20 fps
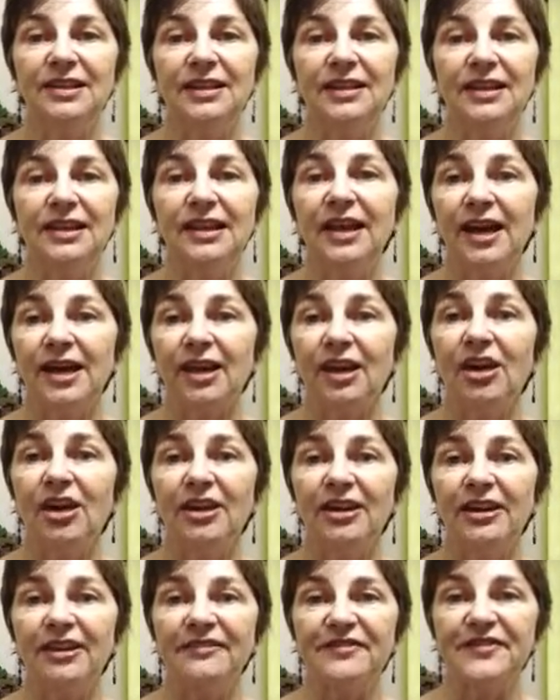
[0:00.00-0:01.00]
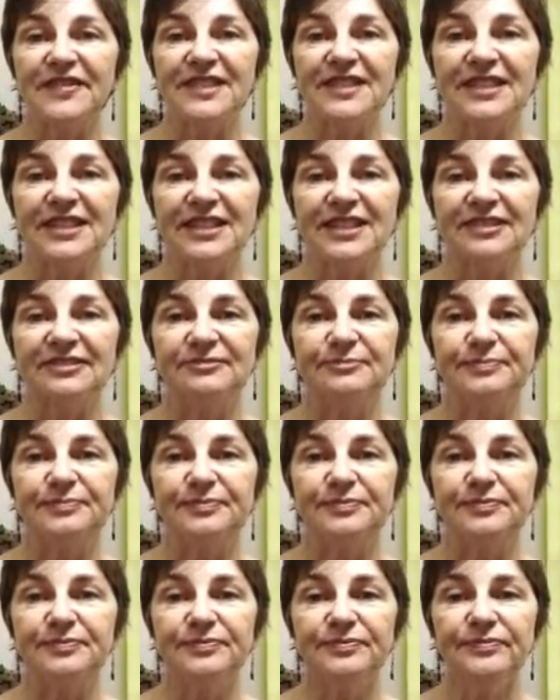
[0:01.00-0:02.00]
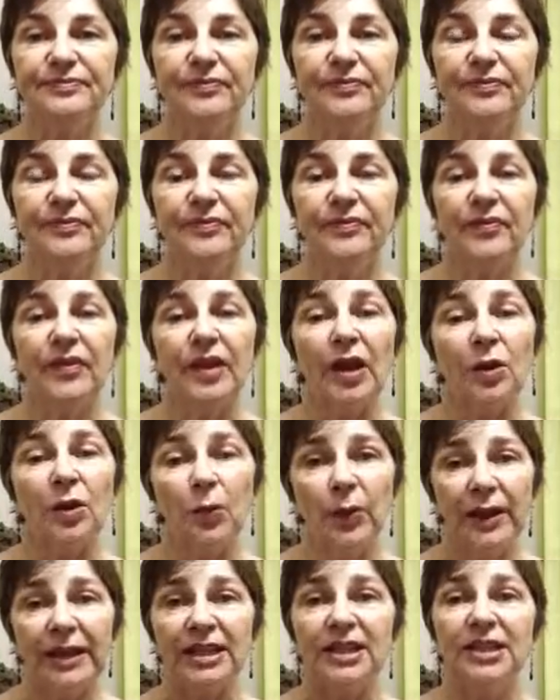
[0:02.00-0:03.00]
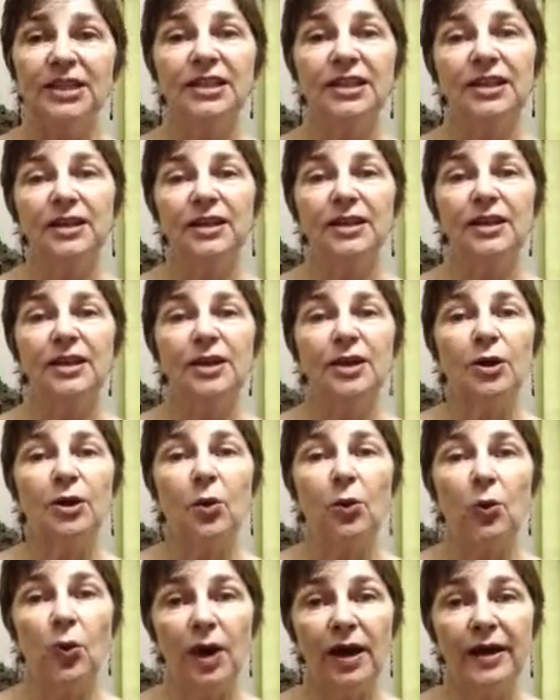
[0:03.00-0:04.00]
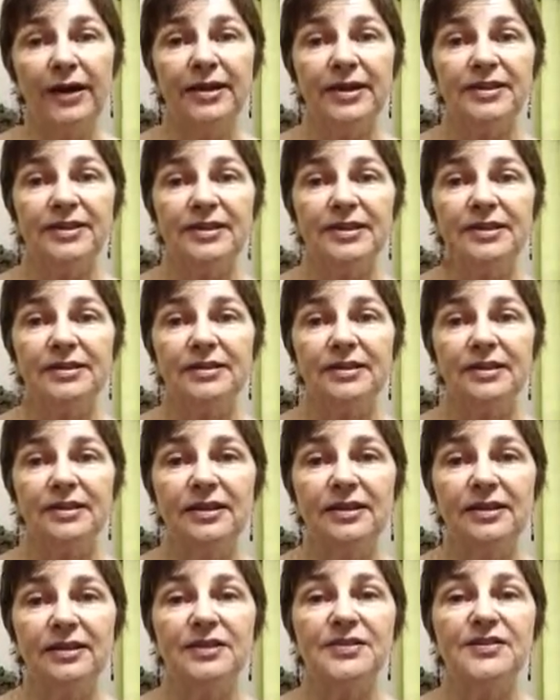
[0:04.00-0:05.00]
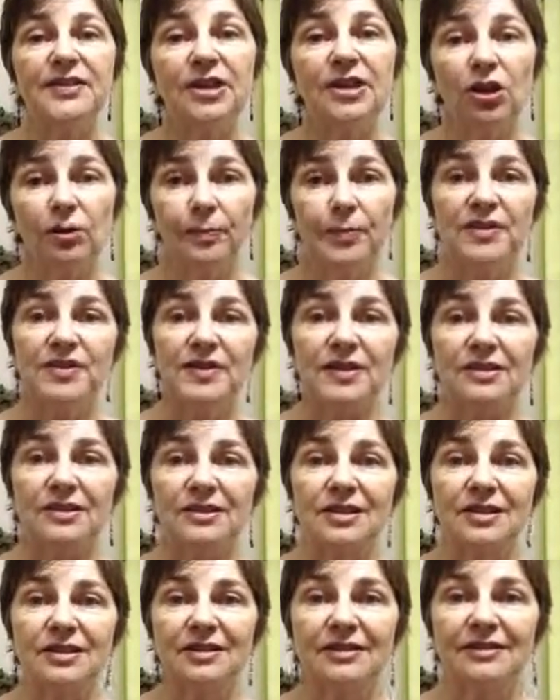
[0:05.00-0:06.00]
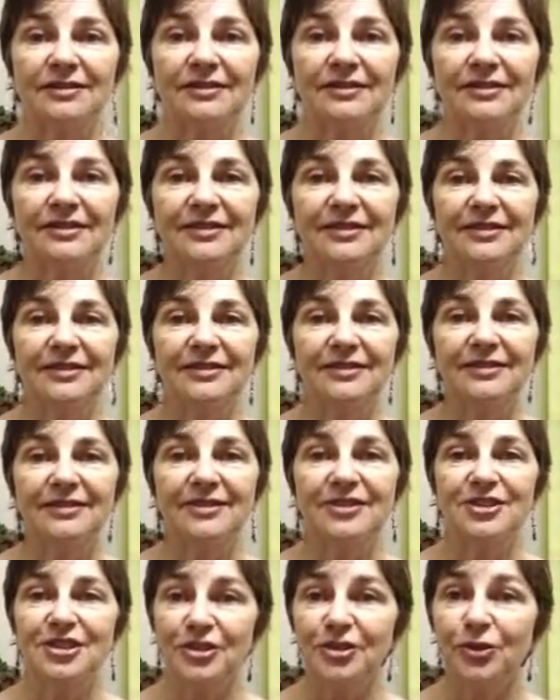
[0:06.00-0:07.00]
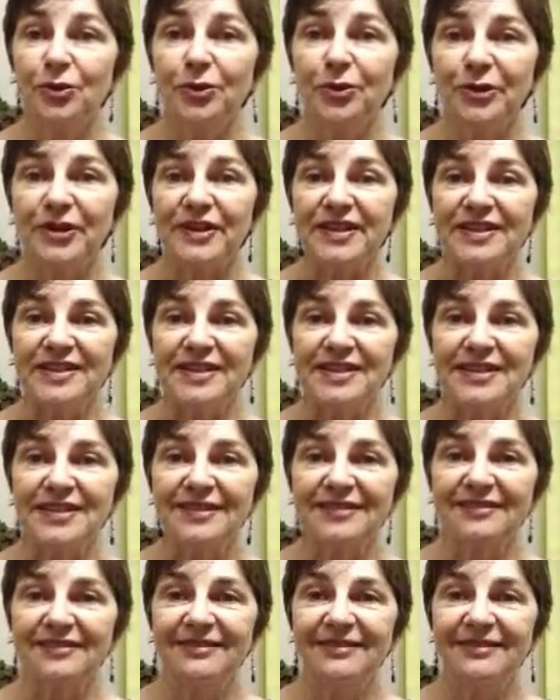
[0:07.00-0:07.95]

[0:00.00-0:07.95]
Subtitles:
in our lives. Well, quiet is the opposite to noise,